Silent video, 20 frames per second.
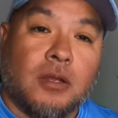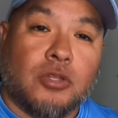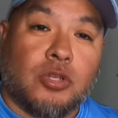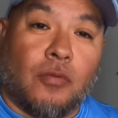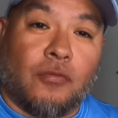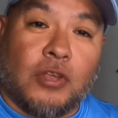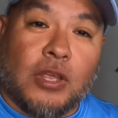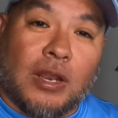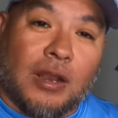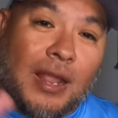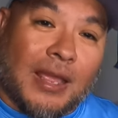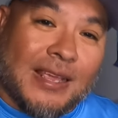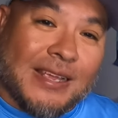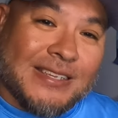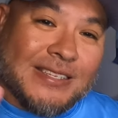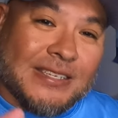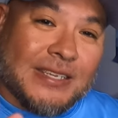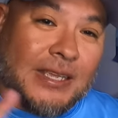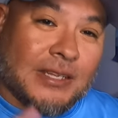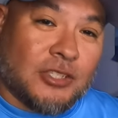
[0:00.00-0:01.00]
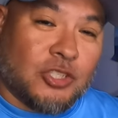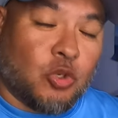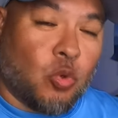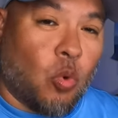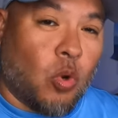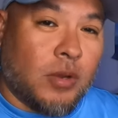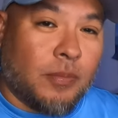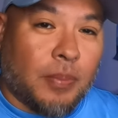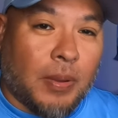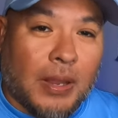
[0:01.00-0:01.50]
Don't forget, like I said,
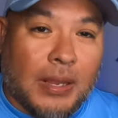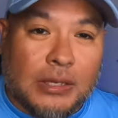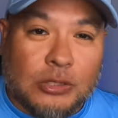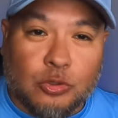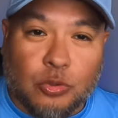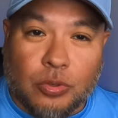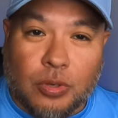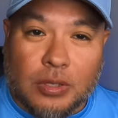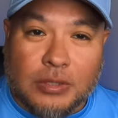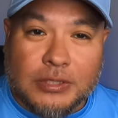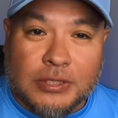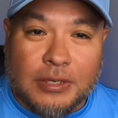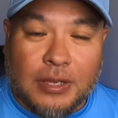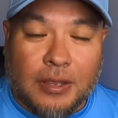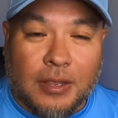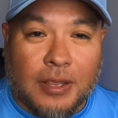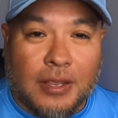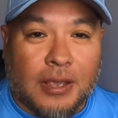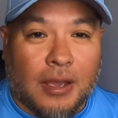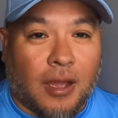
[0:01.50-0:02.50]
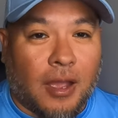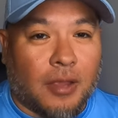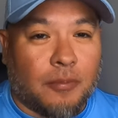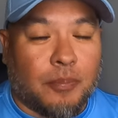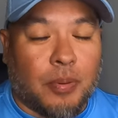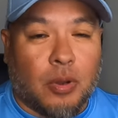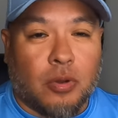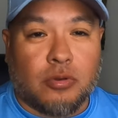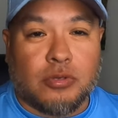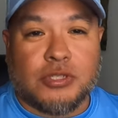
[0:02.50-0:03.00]
join Patreon today. I
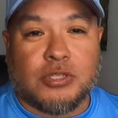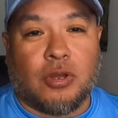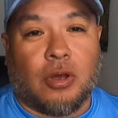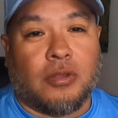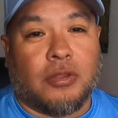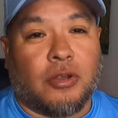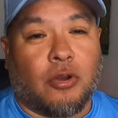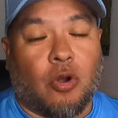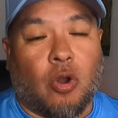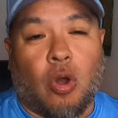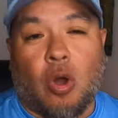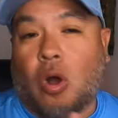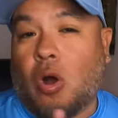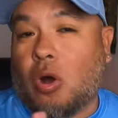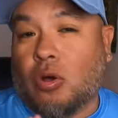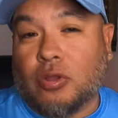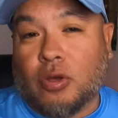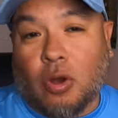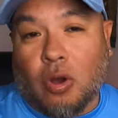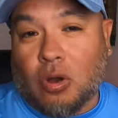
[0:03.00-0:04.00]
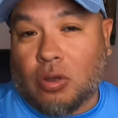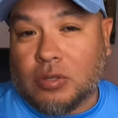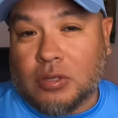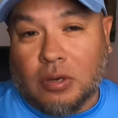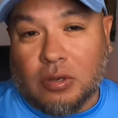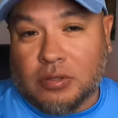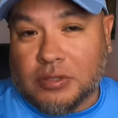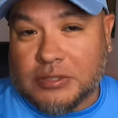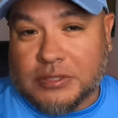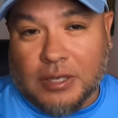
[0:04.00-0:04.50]
post on there all the all the
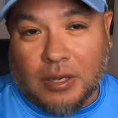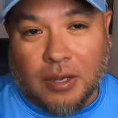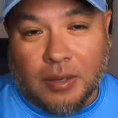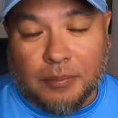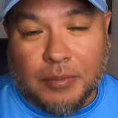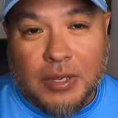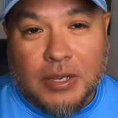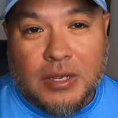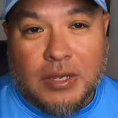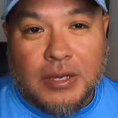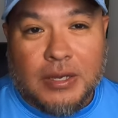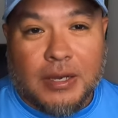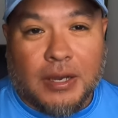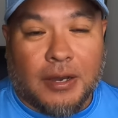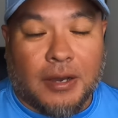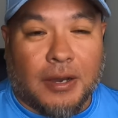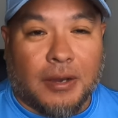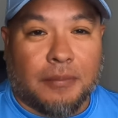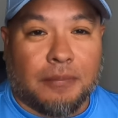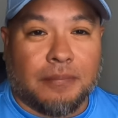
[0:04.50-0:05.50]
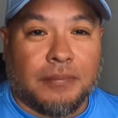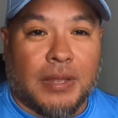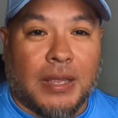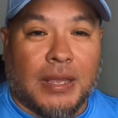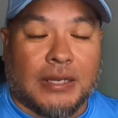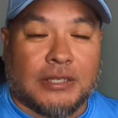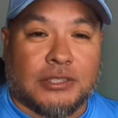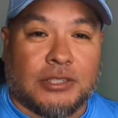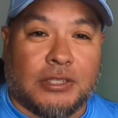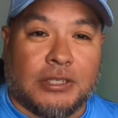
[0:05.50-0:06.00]
all the time. Um,
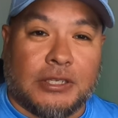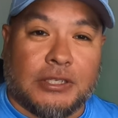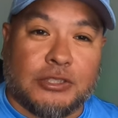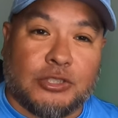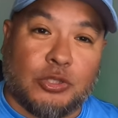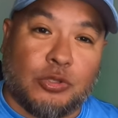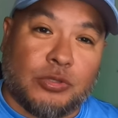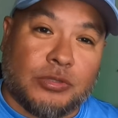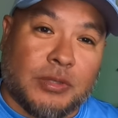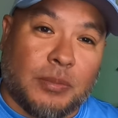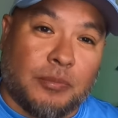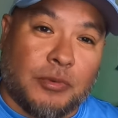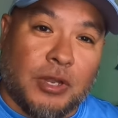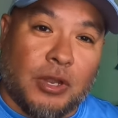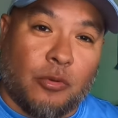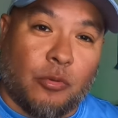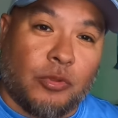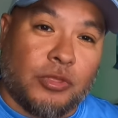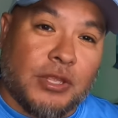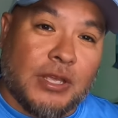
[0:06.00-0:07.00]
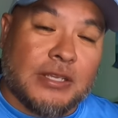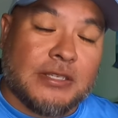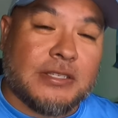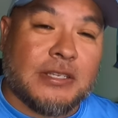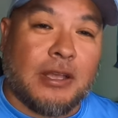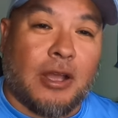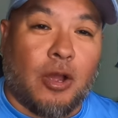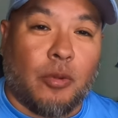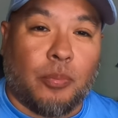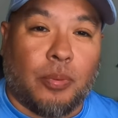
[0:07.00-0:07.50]
actually, as soon as I'm done with this,
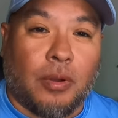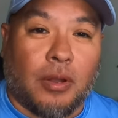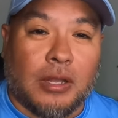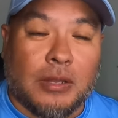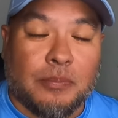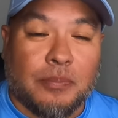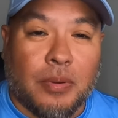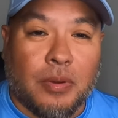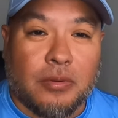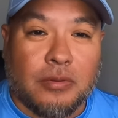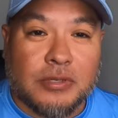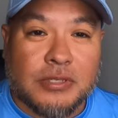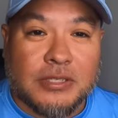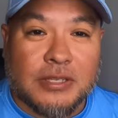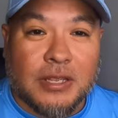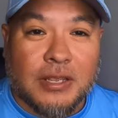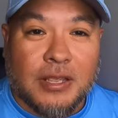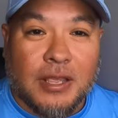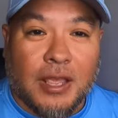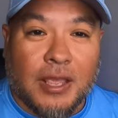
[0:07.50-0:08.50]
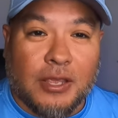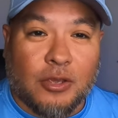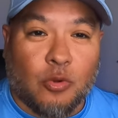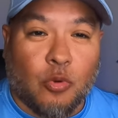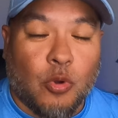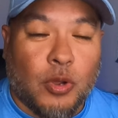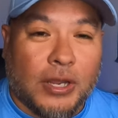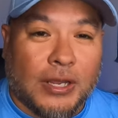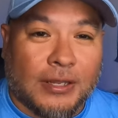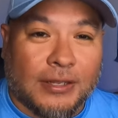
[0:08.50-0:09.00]
I'll probably post a
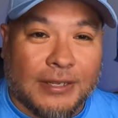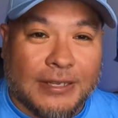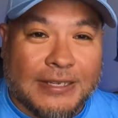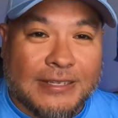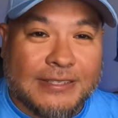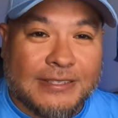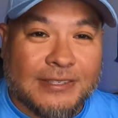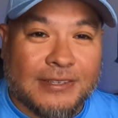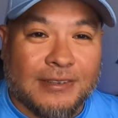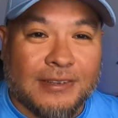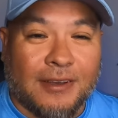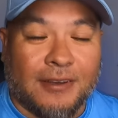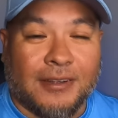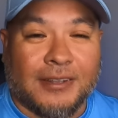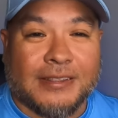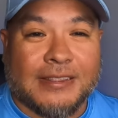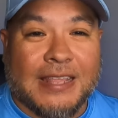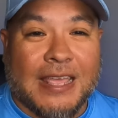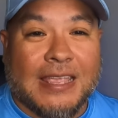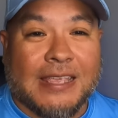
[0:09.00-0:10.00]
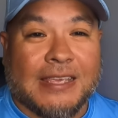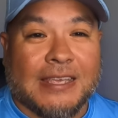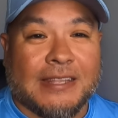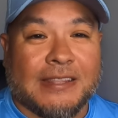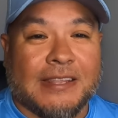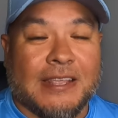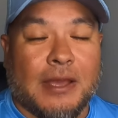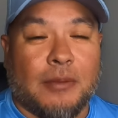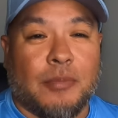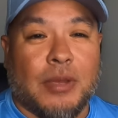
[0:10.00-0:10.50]
quick lens on
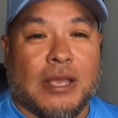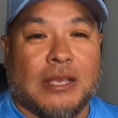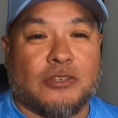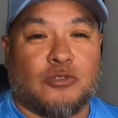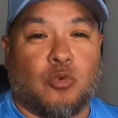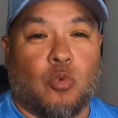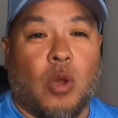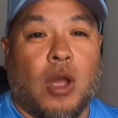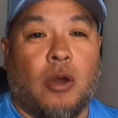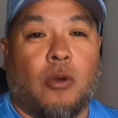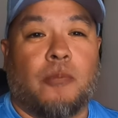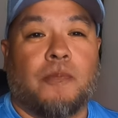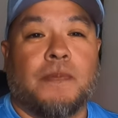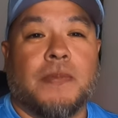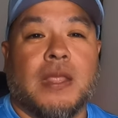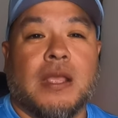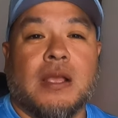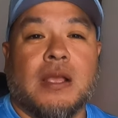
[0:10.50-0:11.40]
thanking them as well.